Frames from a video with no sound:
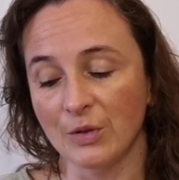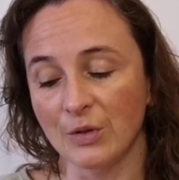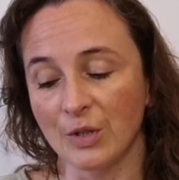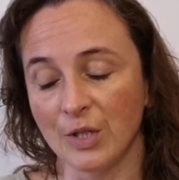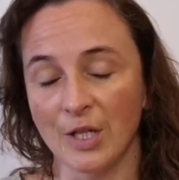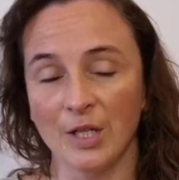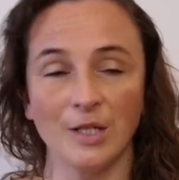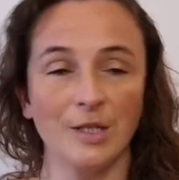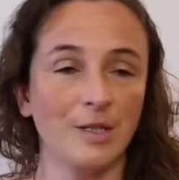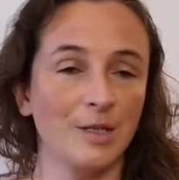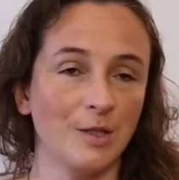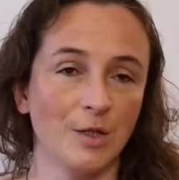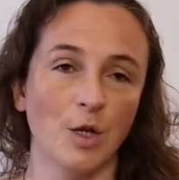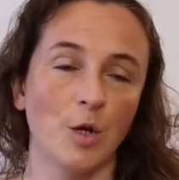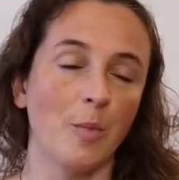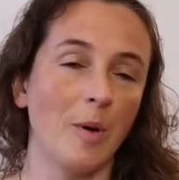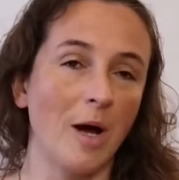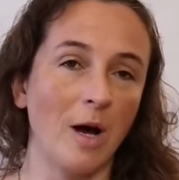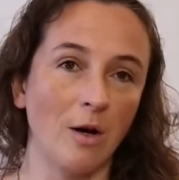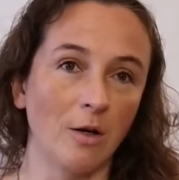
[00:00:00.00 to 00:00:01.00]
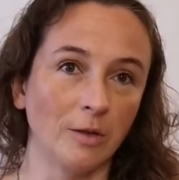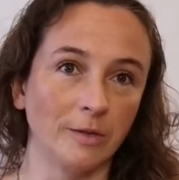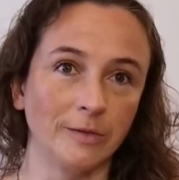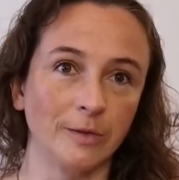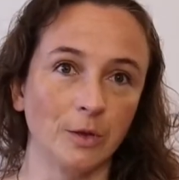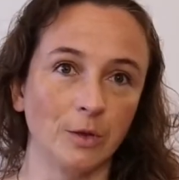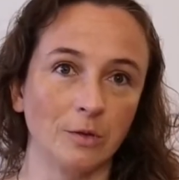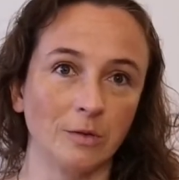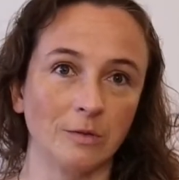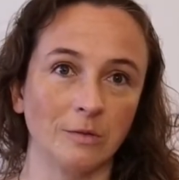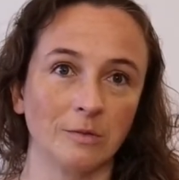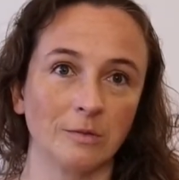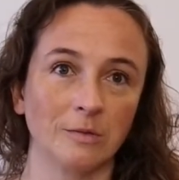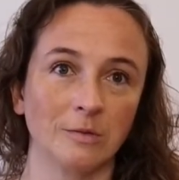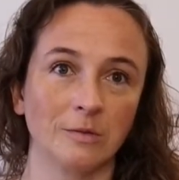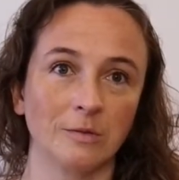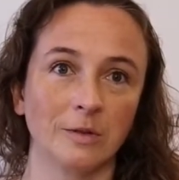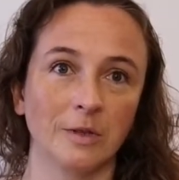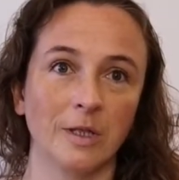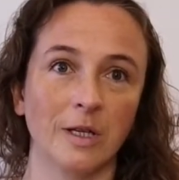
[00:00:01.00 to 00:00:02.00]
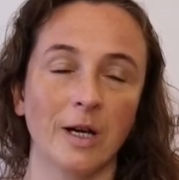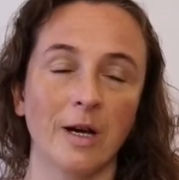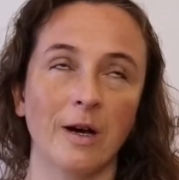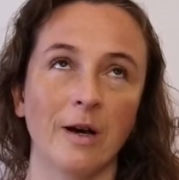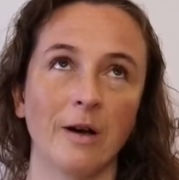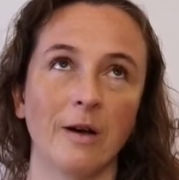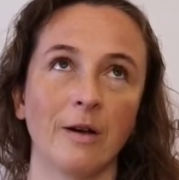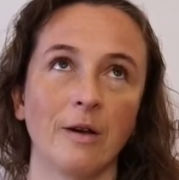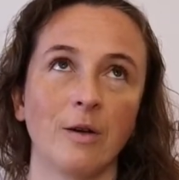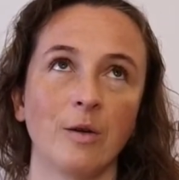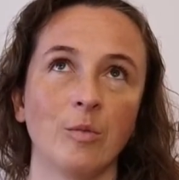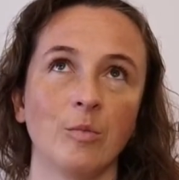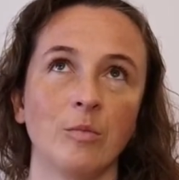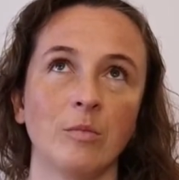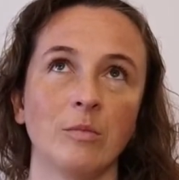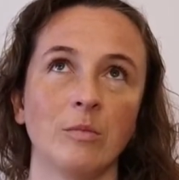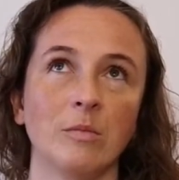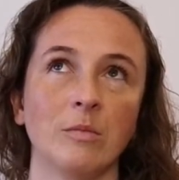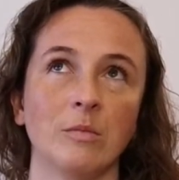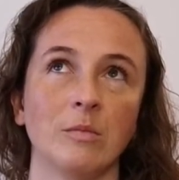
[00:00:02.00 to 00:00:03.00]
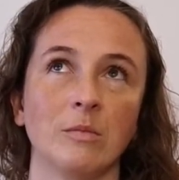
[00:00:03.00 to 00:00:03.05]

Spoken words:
is so powerful in